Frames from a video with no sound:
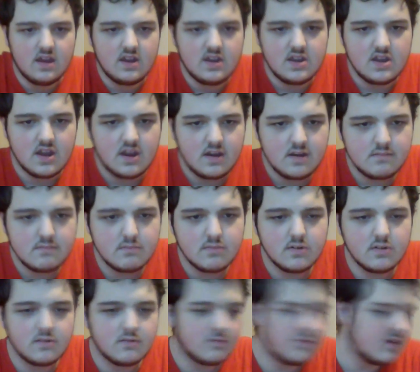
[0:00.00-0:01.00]

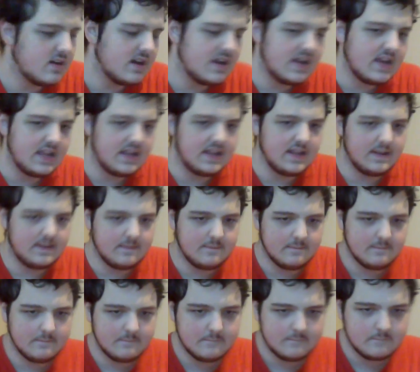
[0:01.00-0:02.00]
Number one,
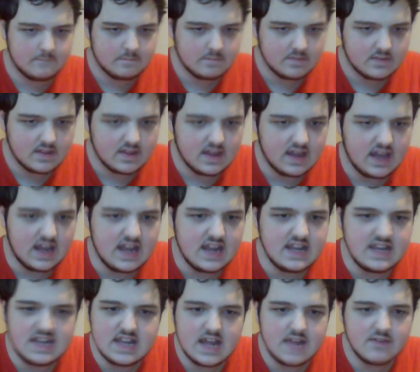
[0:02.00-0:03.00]
I
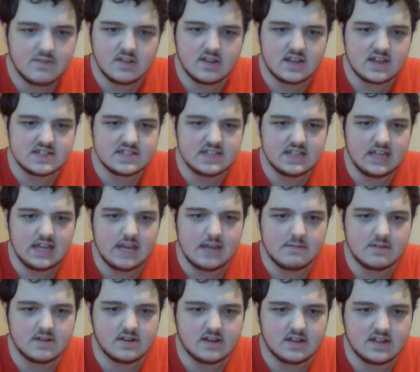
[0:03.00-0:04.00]
never lost a game
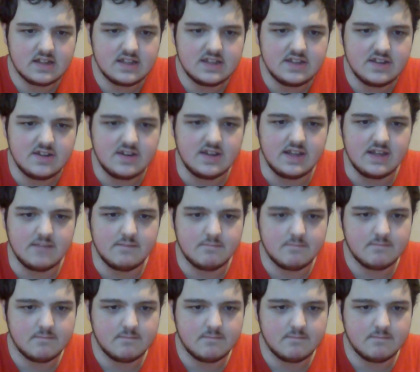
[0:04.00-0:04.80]
of Call of Duty.